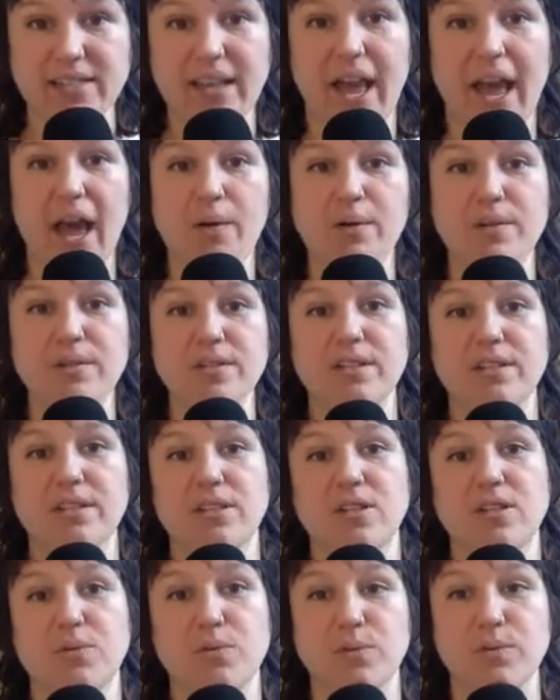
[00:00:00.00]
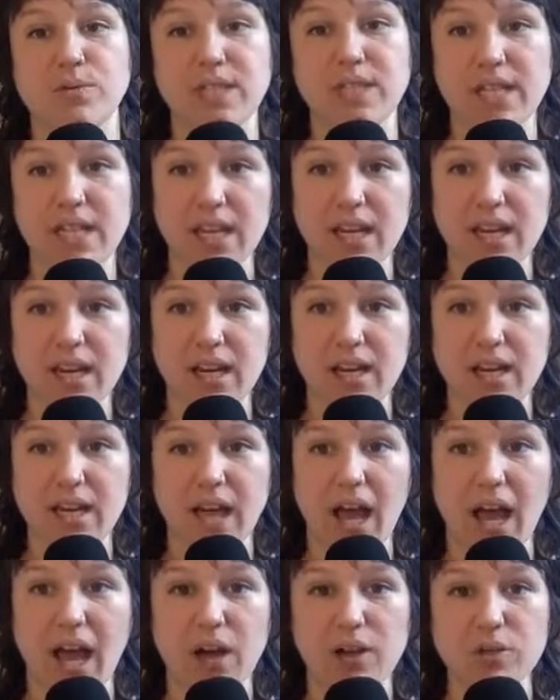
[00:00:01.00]
How is this in a routine?
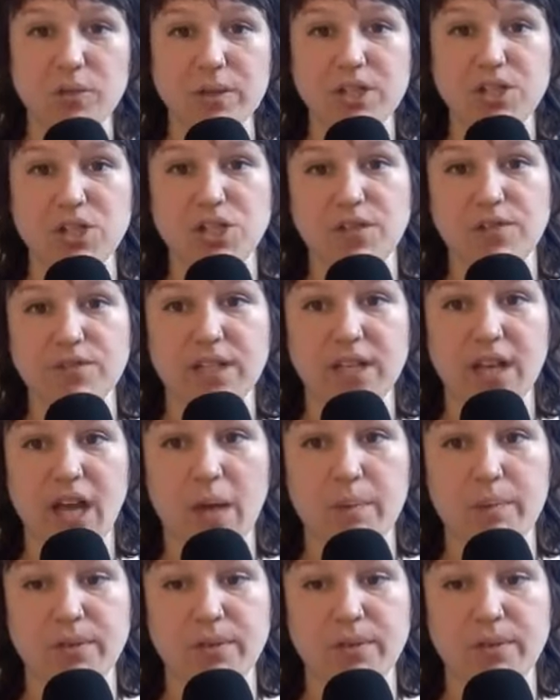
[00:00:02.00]
How do we shift it up?